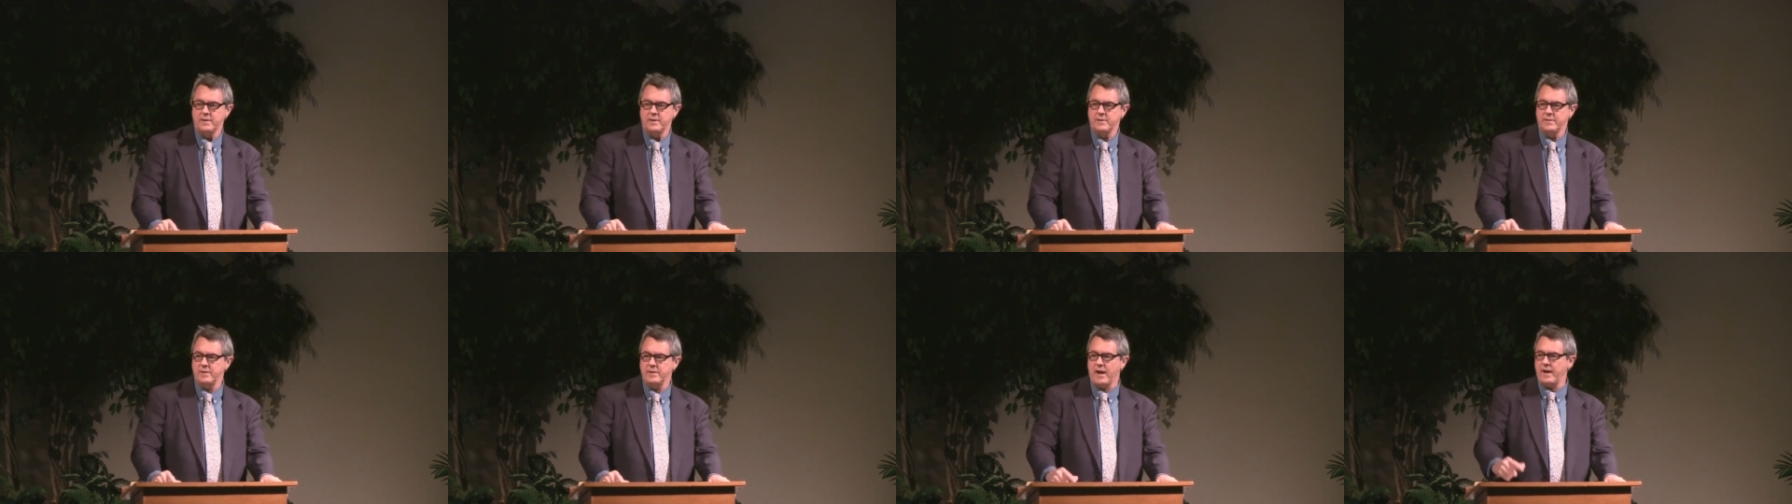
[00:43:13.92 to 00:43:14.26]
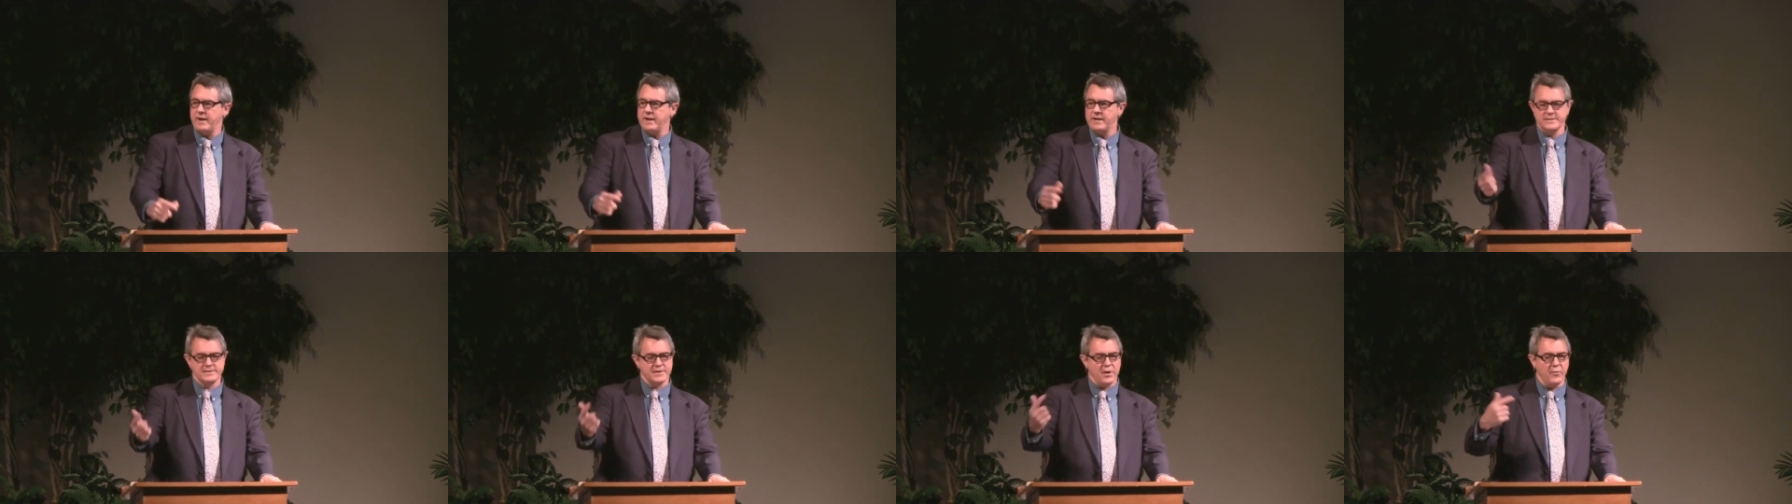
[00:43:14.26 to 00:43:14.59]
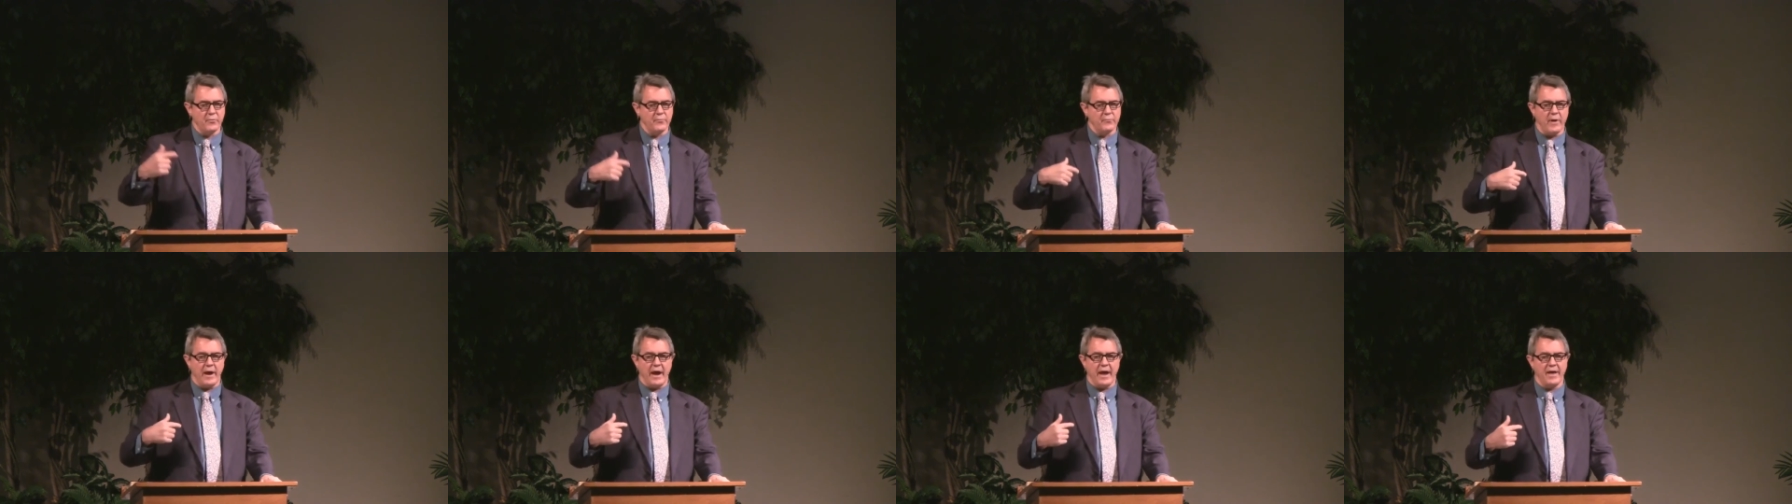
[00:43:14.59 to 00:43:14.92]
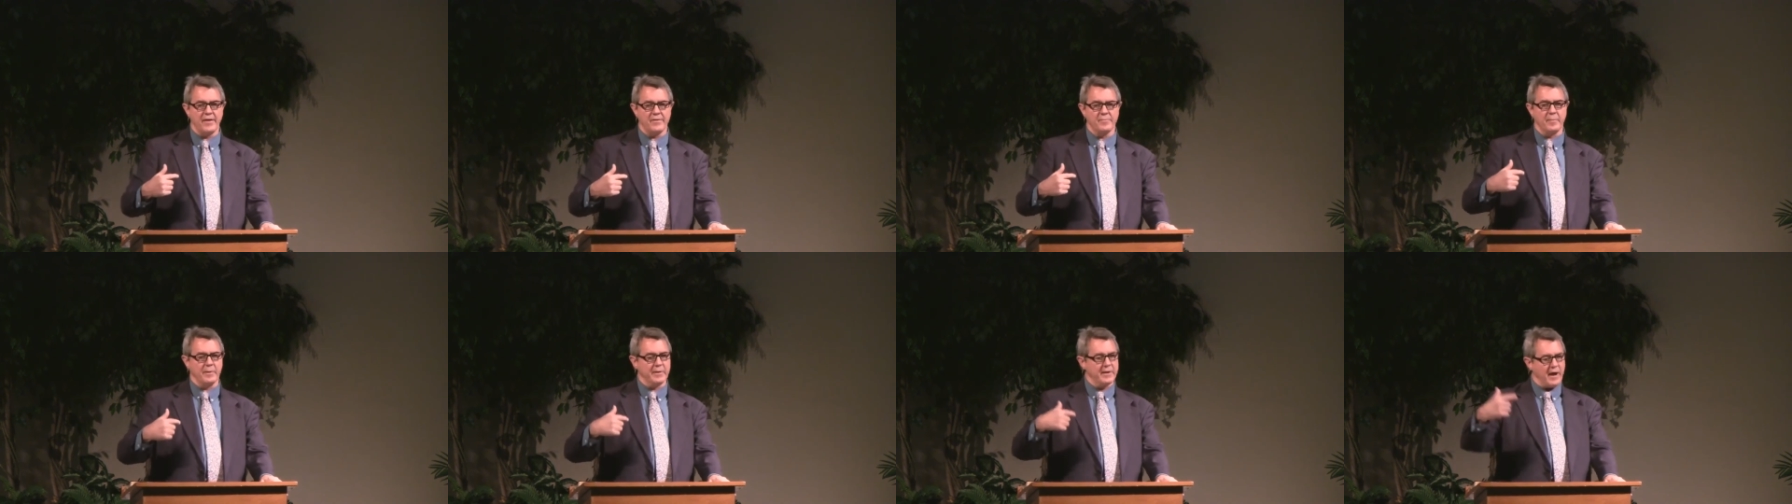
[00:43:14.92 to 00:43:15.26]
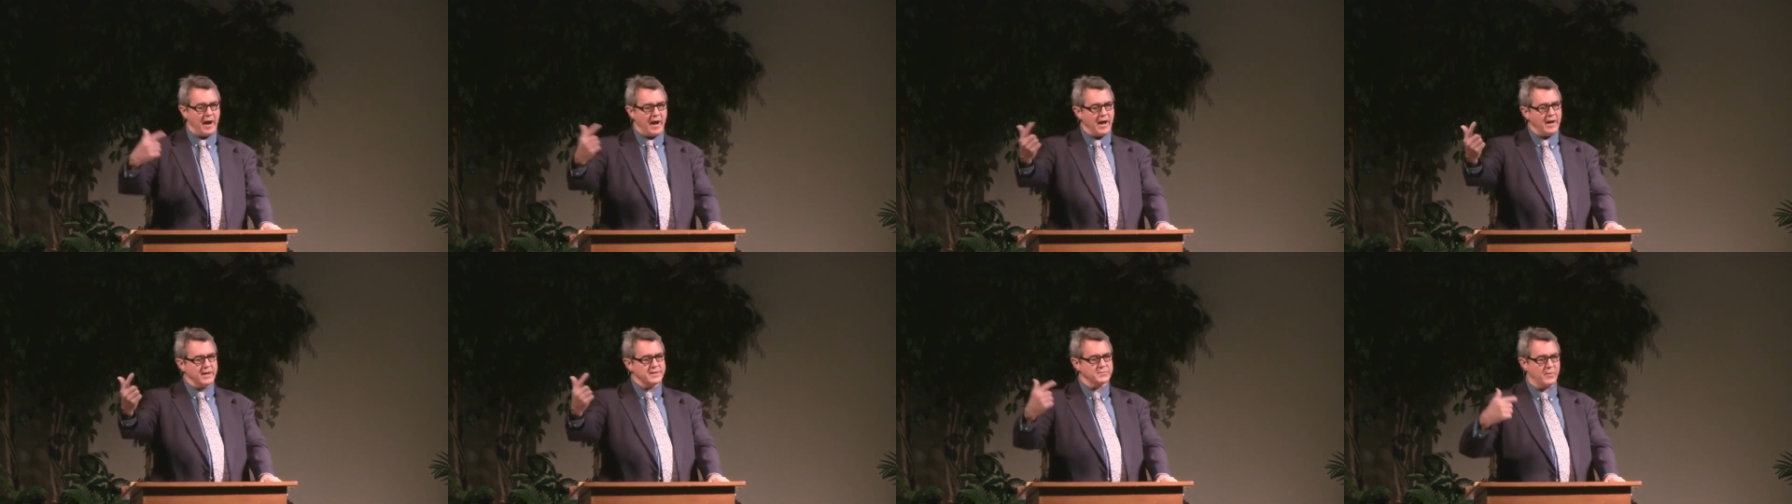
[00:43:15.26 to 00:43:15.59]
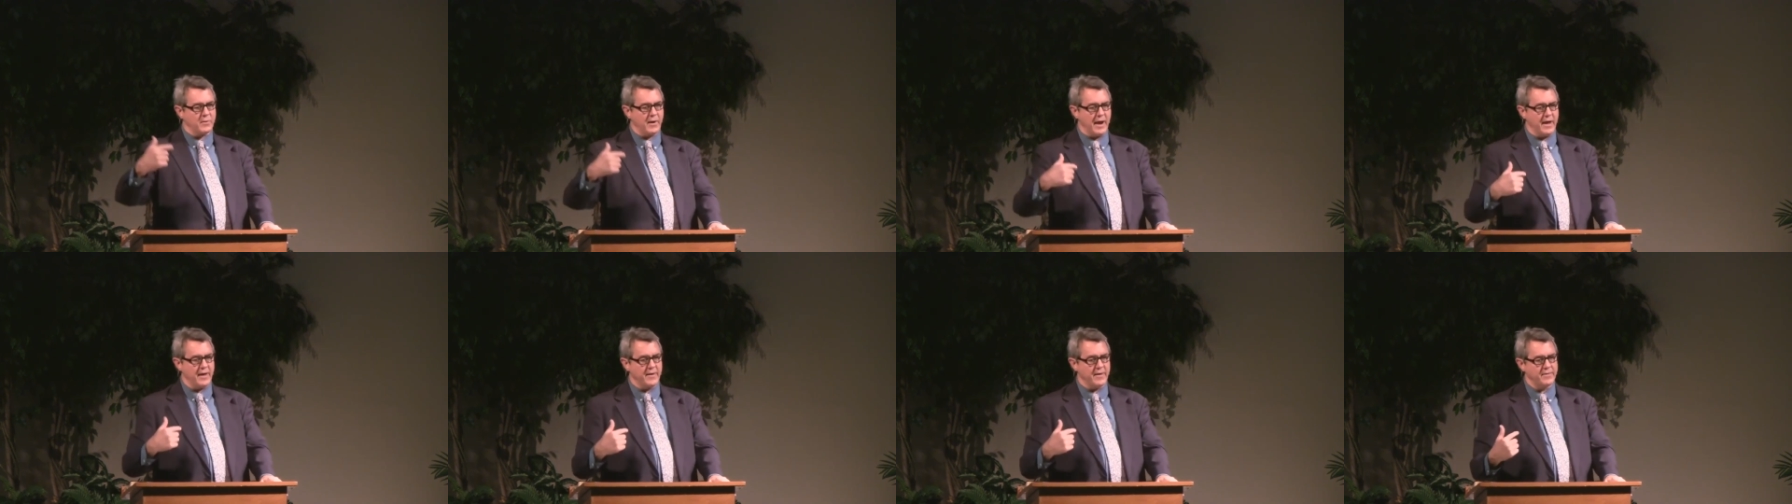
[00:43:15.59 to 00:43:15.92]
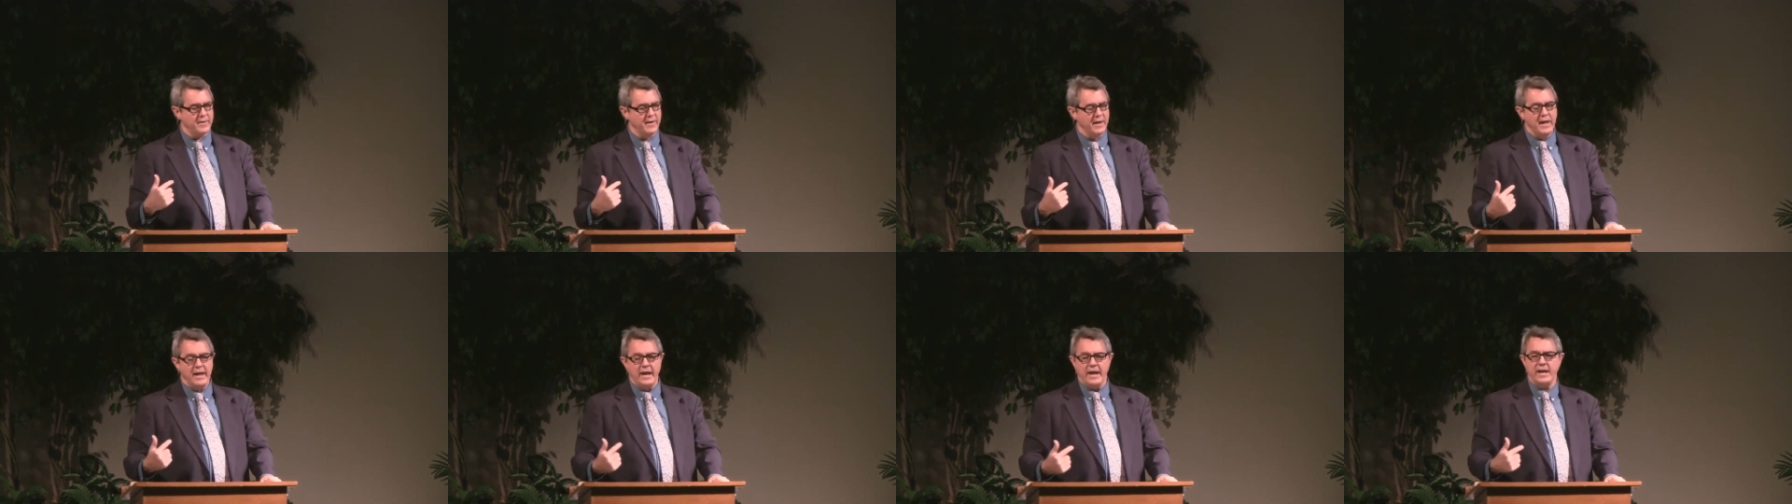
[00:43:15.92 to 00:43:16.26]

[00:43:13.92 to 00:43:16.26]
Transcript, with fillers: not his own wrath, but God's wrath.